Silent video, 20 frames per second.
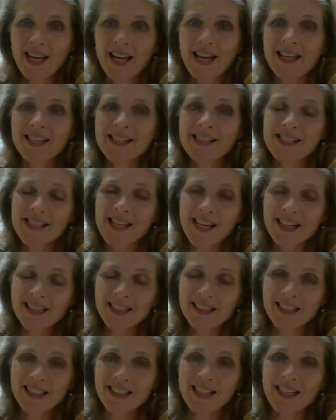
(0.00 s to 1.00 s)
And
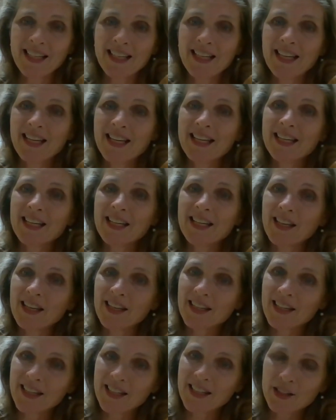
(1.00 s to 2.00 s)
secondly,
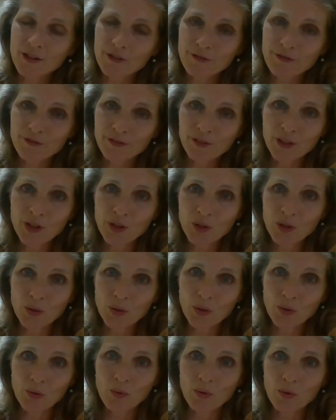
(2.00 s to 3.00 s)
getting the
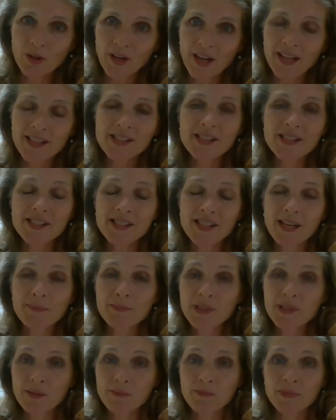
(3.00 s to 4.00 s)
flu has the same
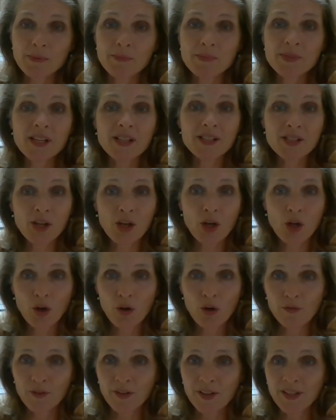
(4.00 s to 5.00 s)
symptoms as
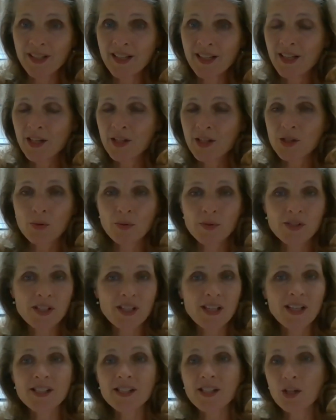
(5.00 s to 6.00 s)
COVID. So it's
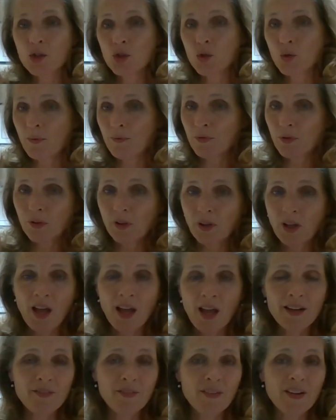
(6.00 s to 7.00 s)
gonna set you up for a
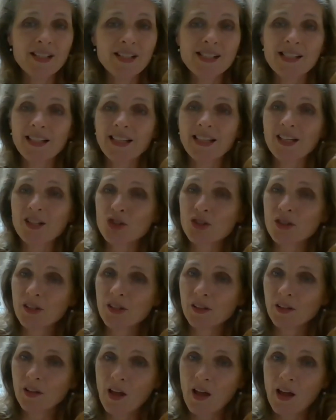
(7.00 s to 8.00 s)
lot of isolation,
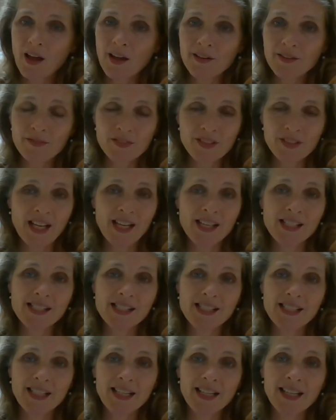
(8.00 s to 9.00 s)
a lot of
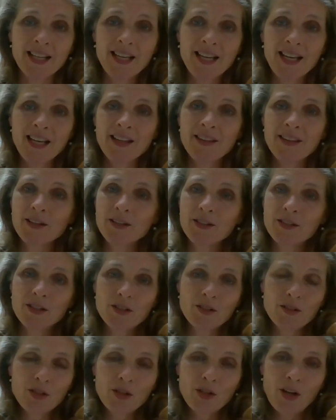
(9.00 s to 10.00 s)
testing that
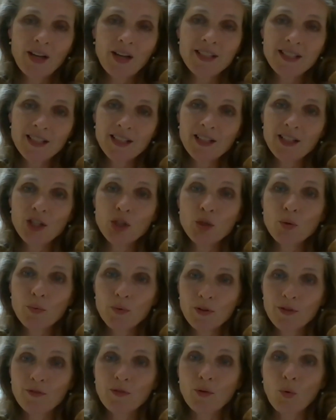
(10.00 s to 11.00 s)
ideally you
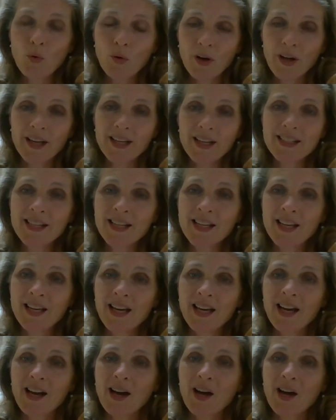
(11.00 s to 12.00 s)
would avoid.
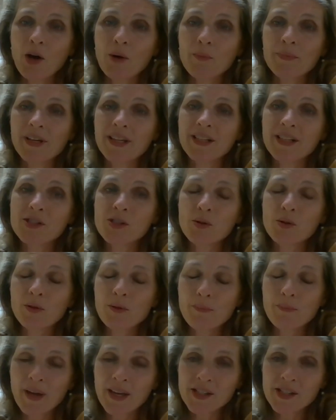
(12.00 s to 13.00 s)
And so
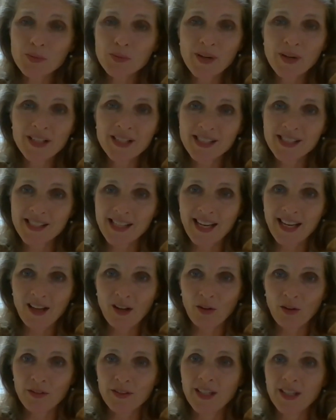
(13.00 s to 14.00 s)
the best way to stay
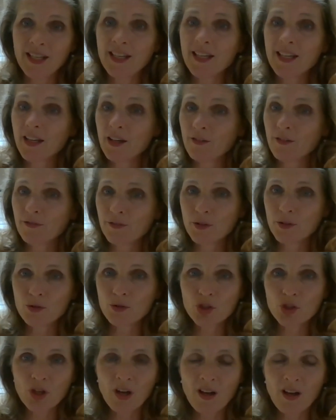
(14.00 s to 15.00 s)
healthy, get a flu
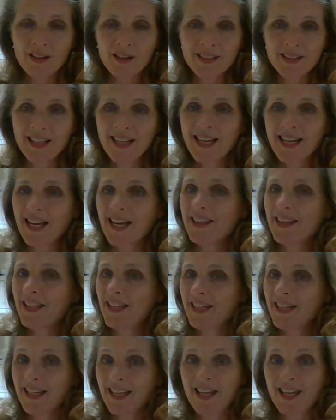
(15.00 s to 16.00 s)
shot. And
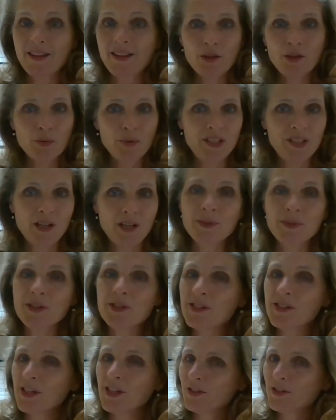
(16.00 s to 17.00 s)
then again, the three
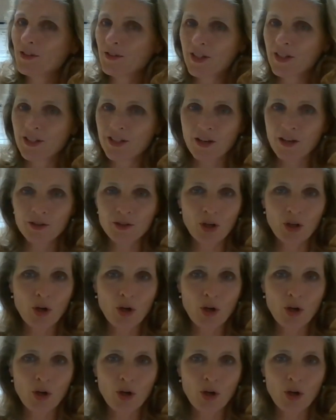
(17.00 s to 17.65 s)
W's that Dr.